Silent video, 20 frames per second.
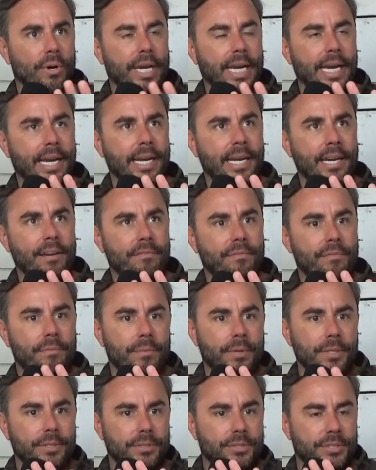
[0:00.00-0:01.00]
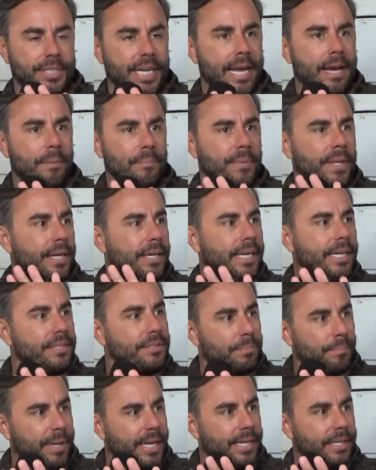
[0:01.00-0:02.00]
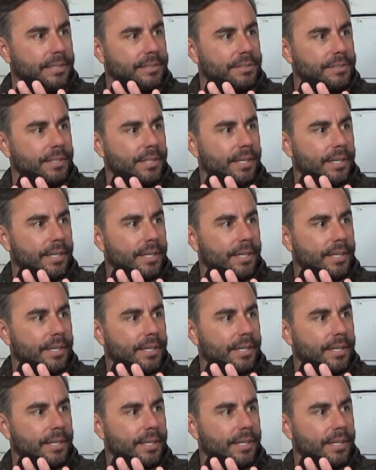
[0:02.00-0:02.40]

any step that gets missed